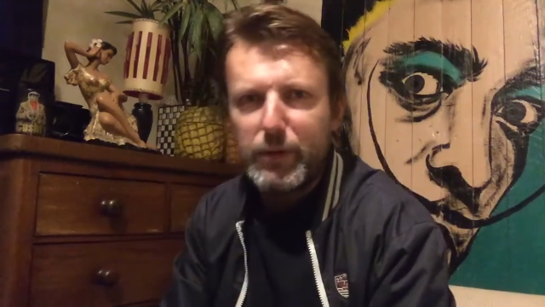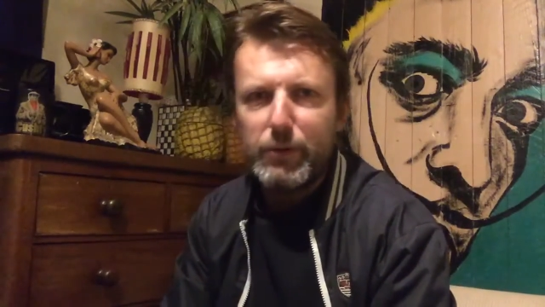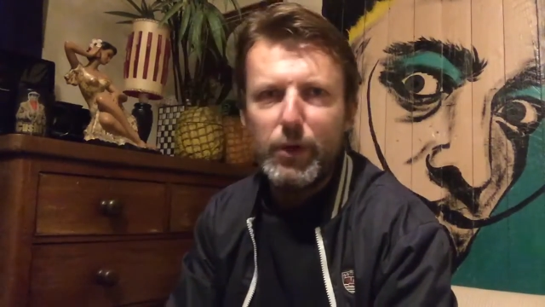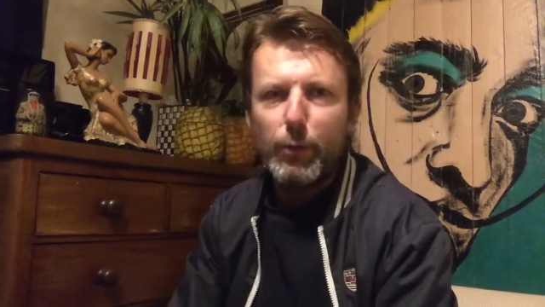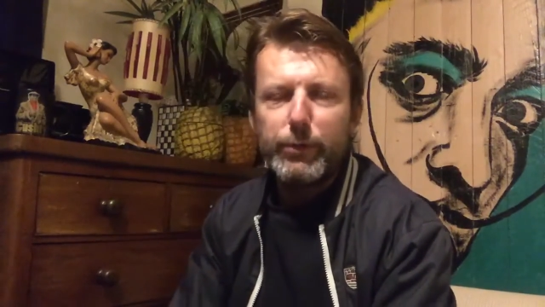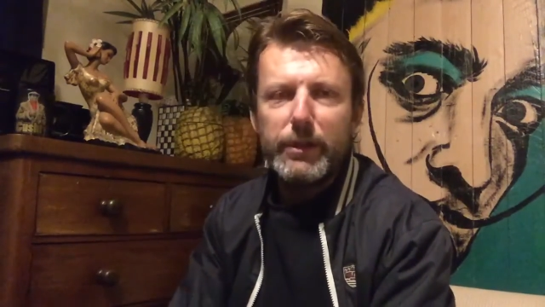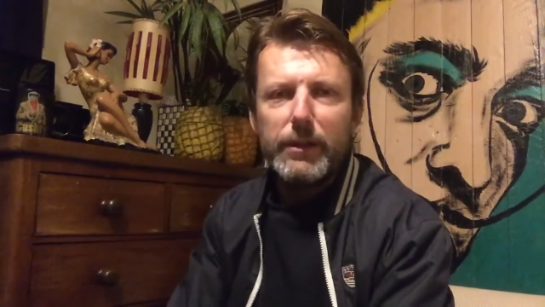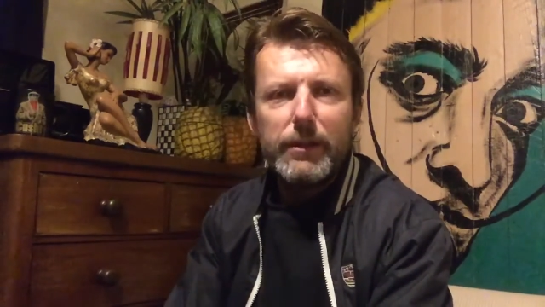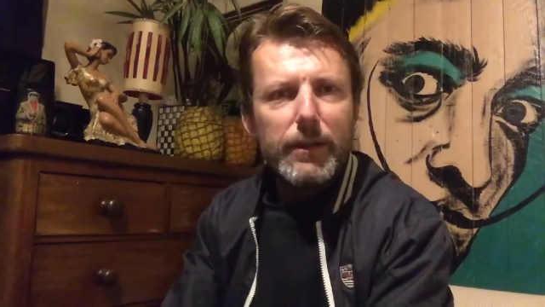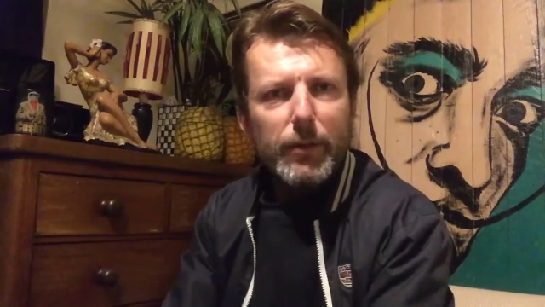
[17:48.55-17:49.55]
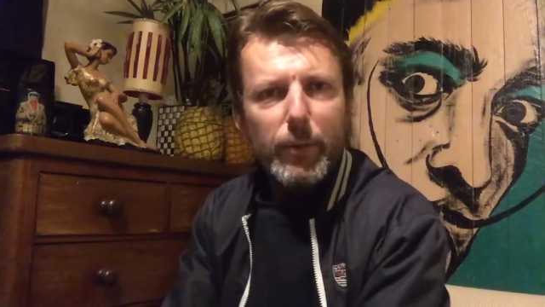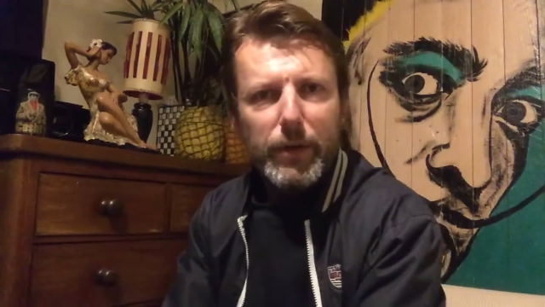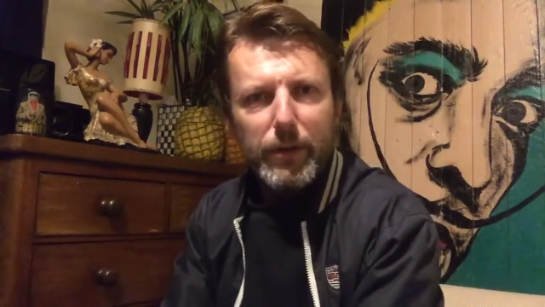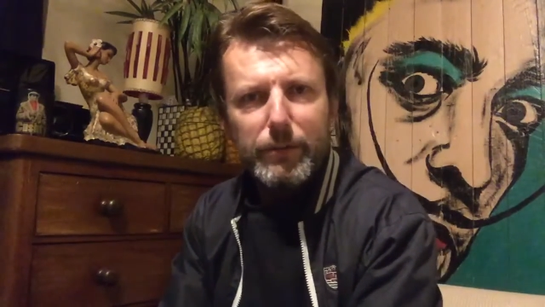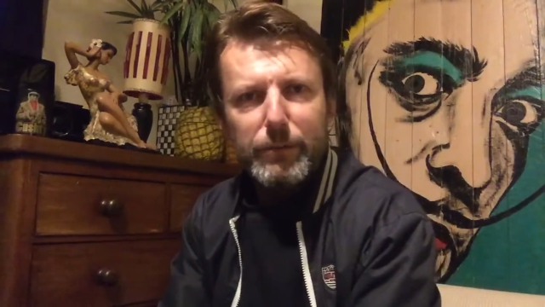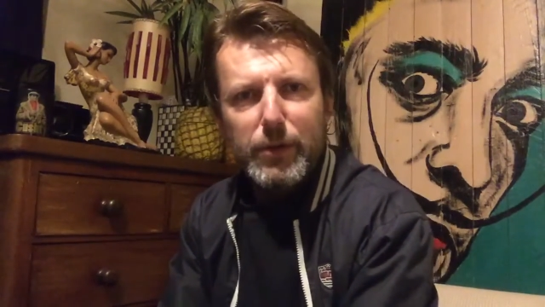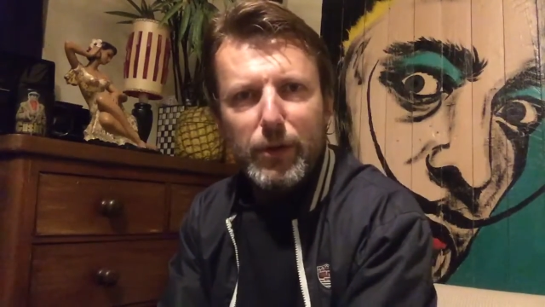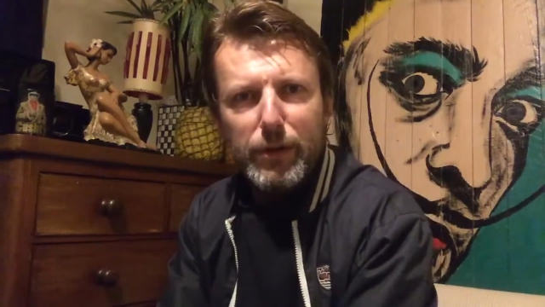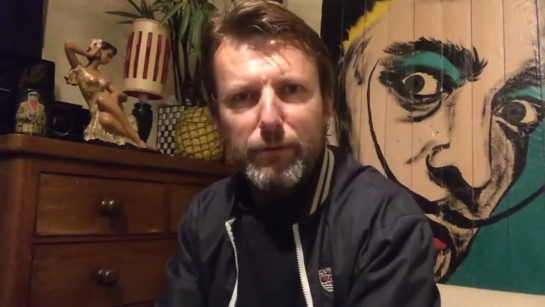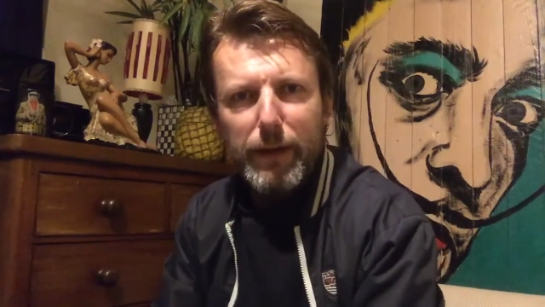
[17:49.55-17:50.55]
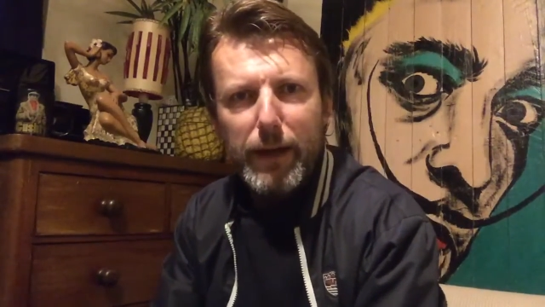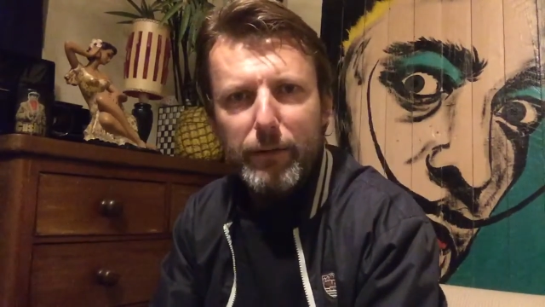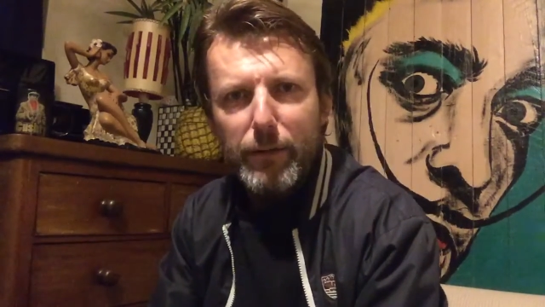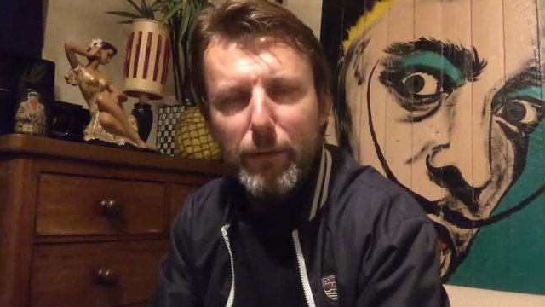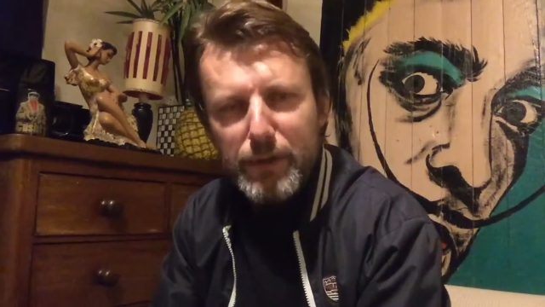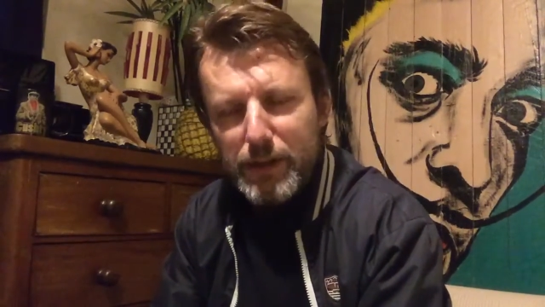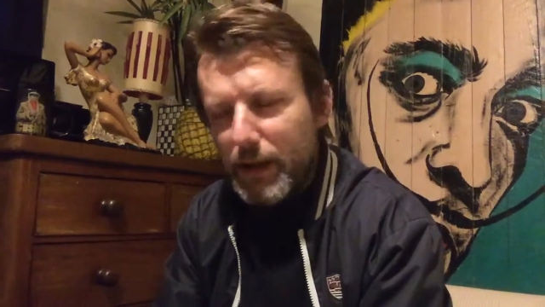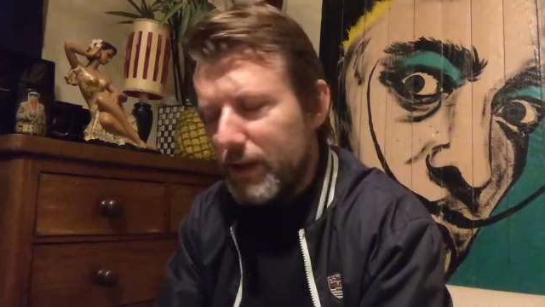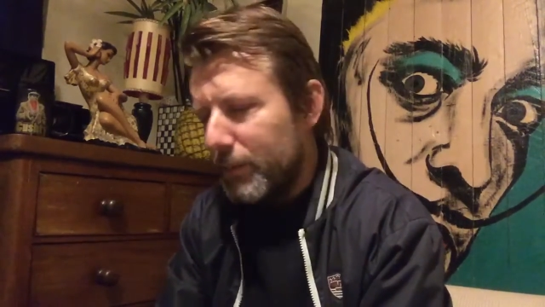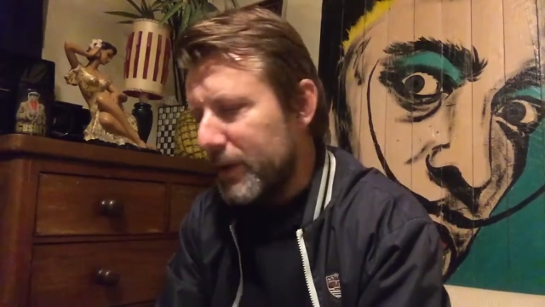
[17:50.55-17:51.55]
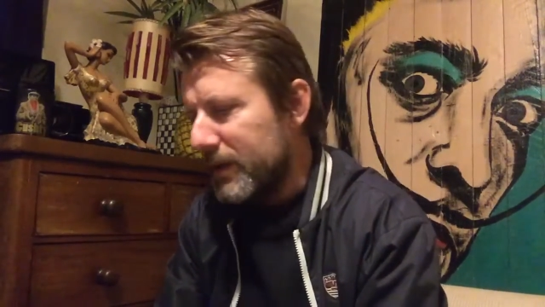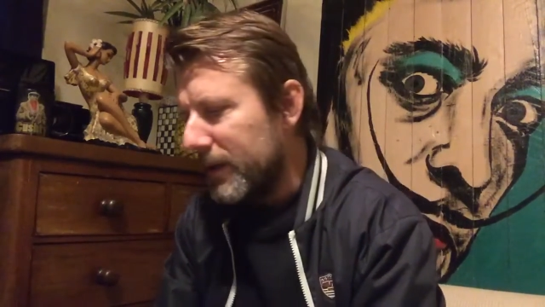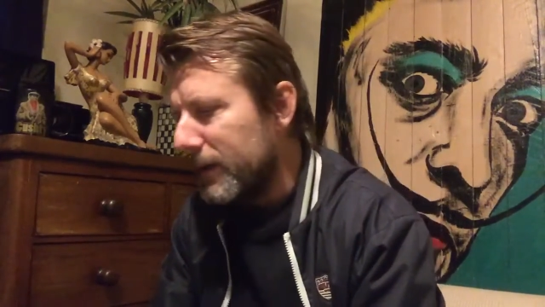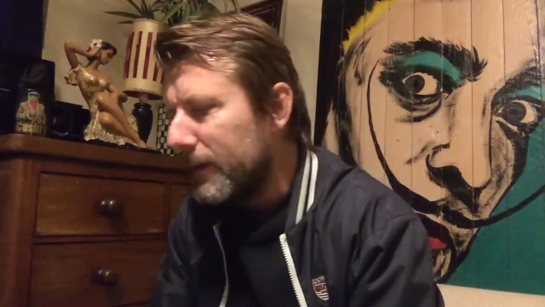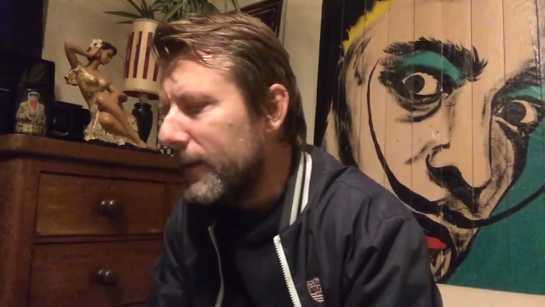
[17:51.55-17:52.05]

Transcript: jolting when I turned around. I was getting busy.